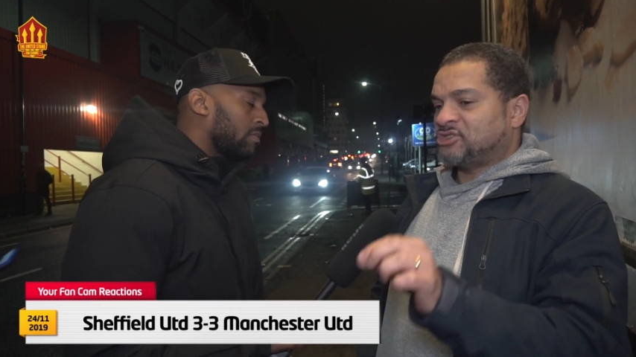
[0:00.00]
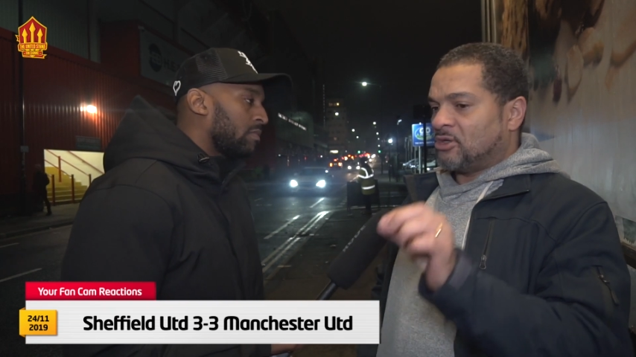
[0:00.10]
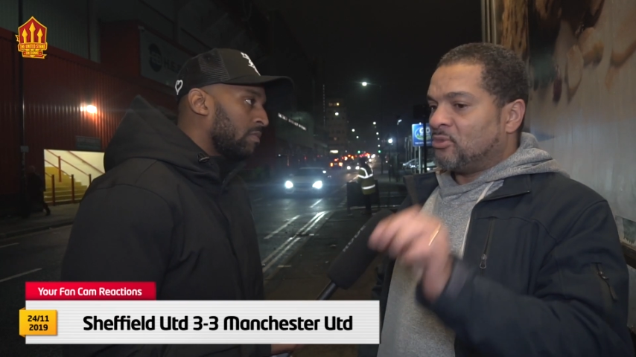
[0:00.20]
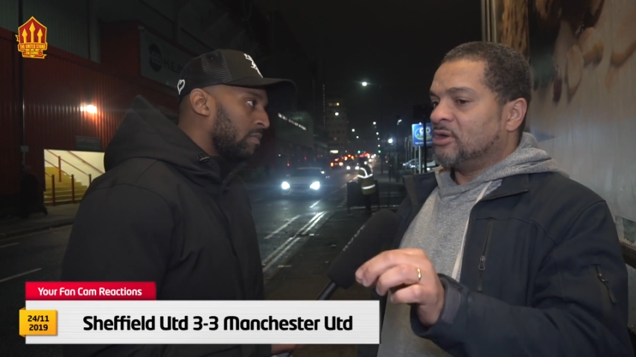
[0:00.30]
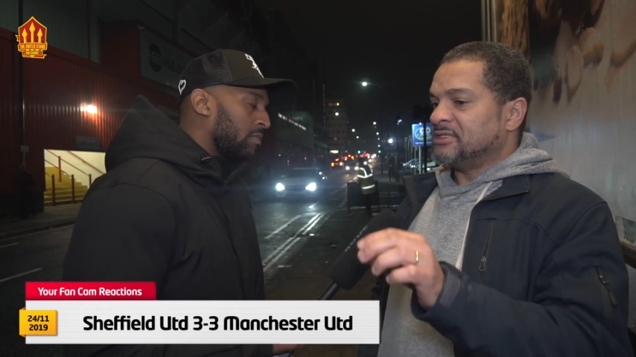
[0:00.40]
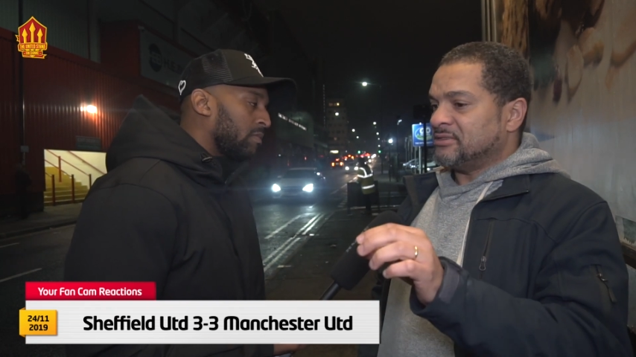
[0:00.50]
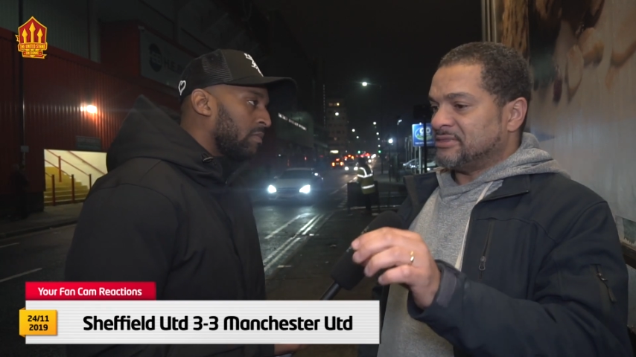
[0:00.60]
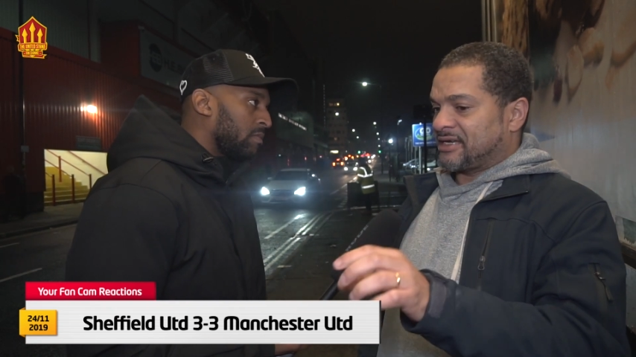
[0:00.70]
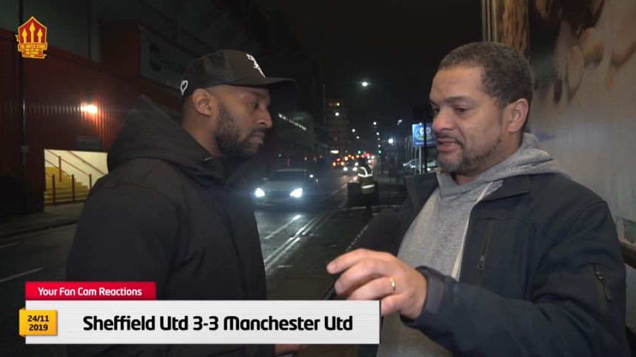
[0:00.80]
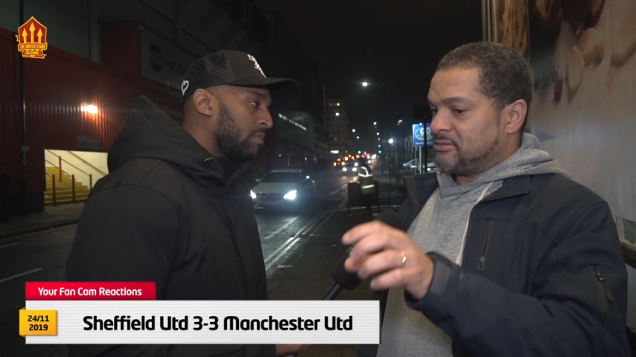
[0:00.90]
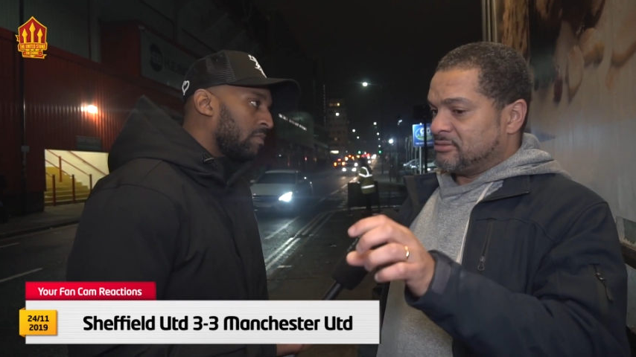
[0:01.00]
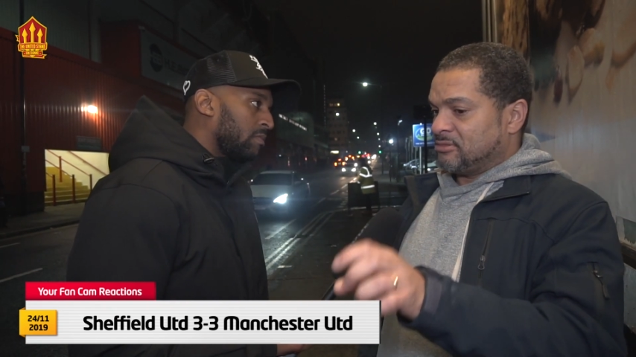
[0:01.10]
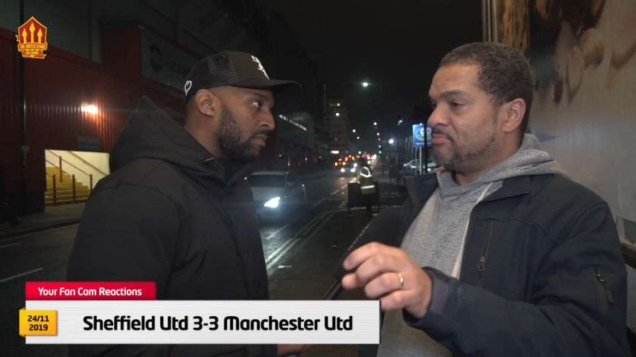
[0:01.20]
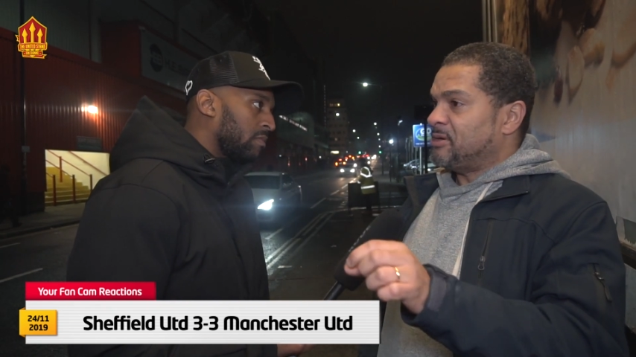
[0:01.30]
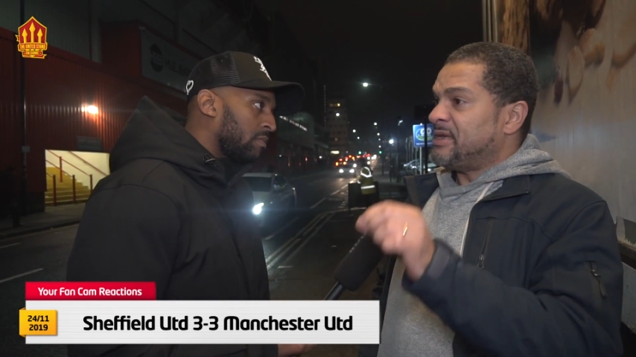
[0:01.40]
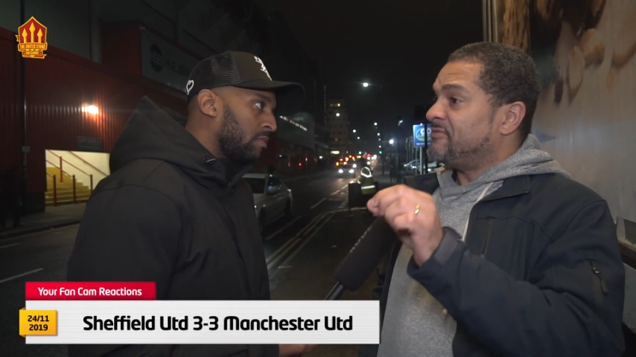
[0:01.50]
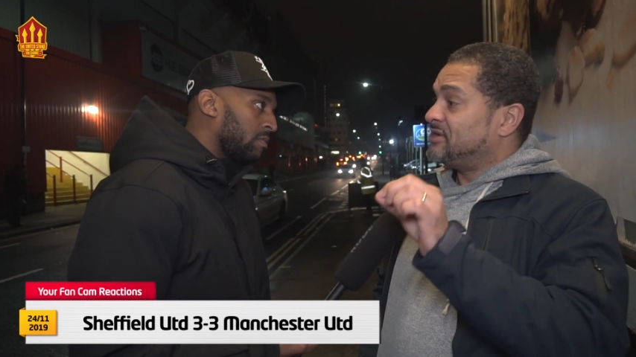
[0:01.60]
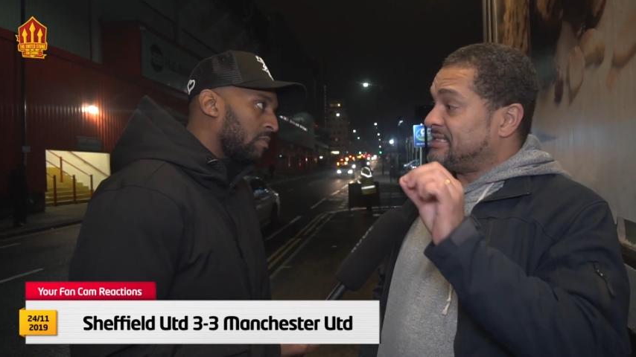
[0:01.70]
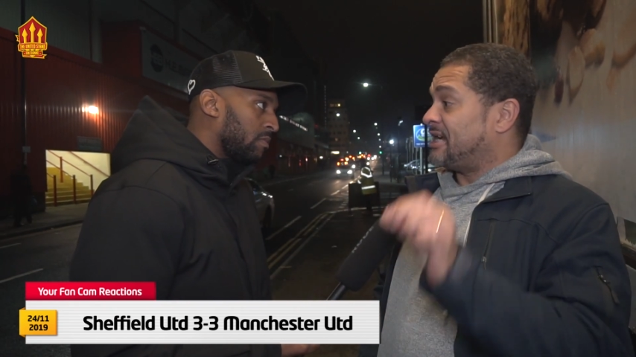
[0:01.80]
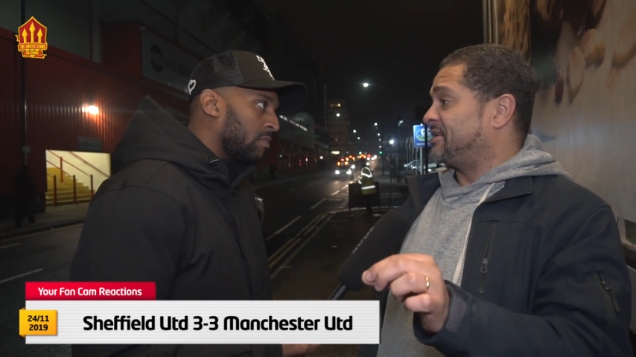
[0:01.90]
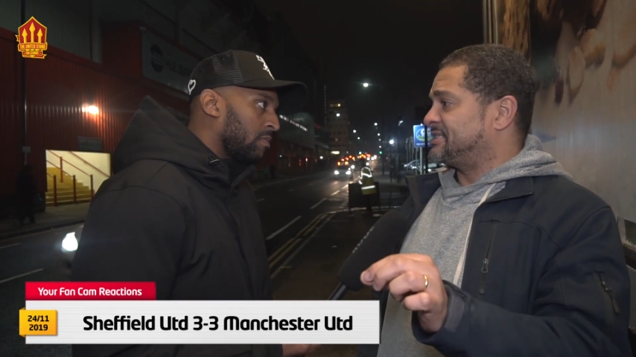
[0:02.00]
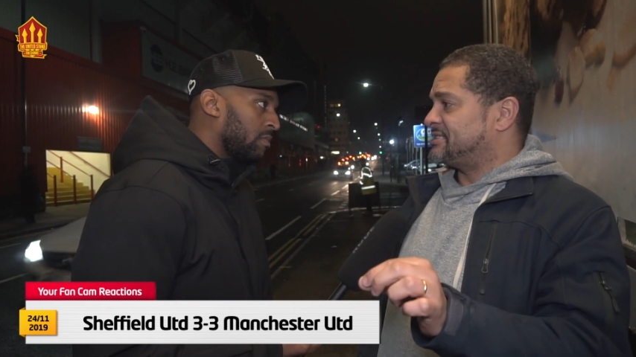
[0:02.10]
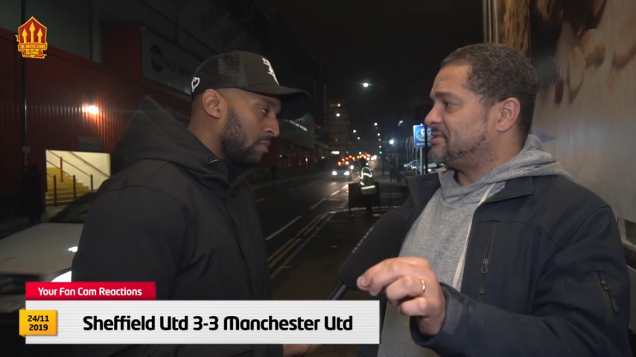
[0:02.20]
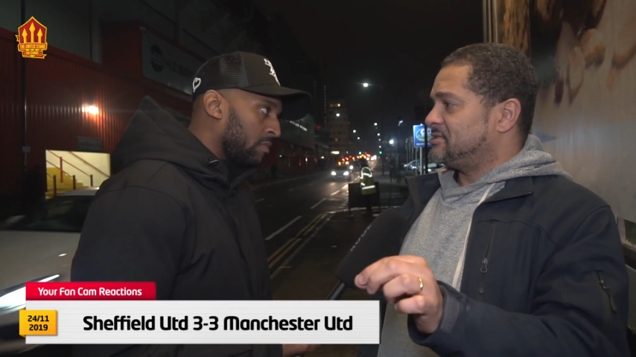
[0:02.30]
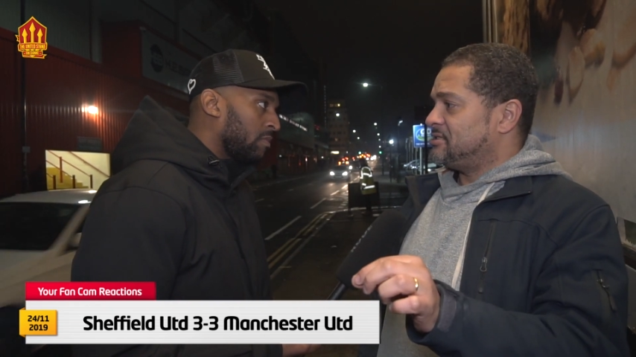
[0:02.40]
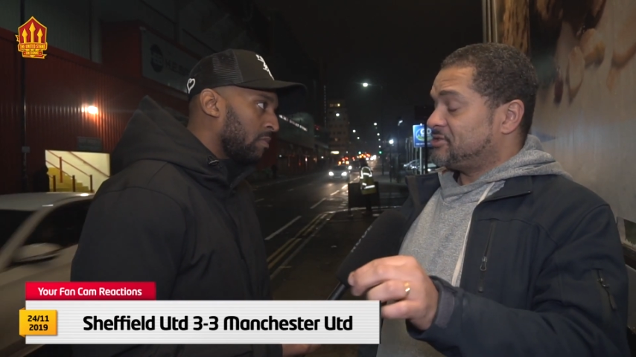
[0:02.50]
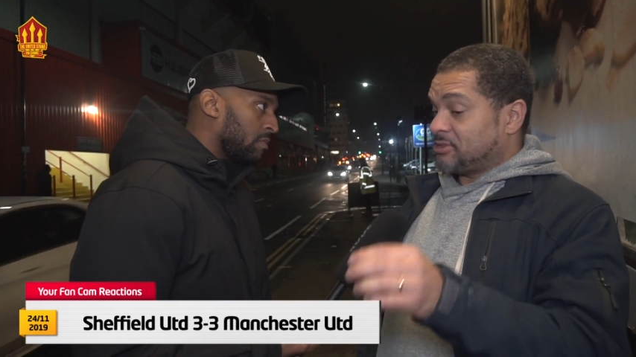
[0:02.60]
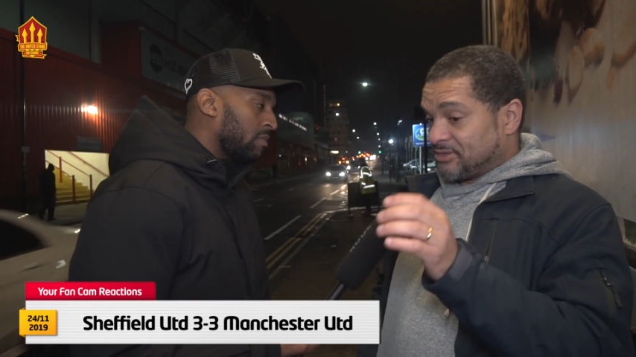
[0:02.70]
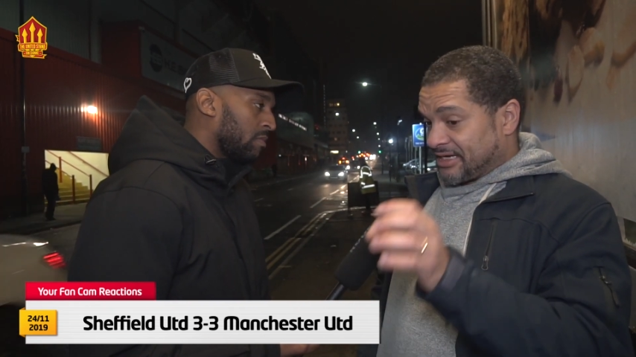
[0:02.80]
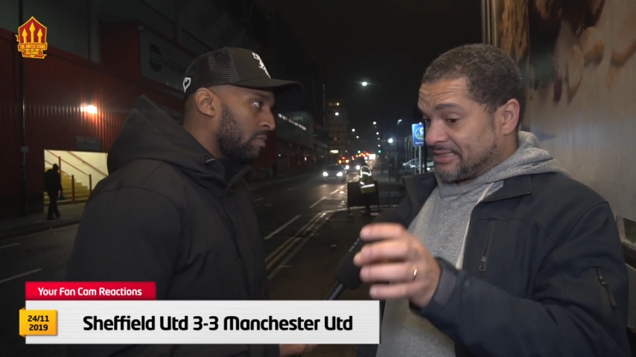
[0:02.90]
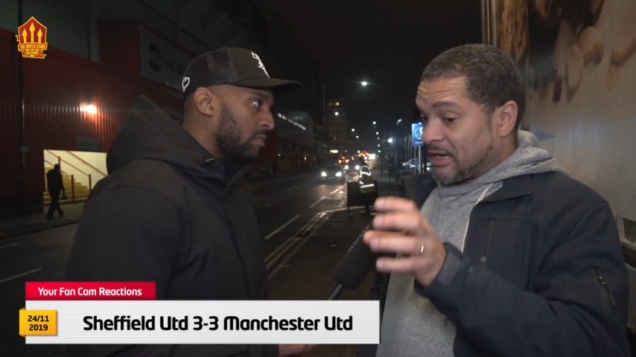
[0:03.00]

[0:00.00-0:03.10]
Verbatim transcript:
Speaker 1: someone that can, or maybe even an Eriksen, mm. someone that can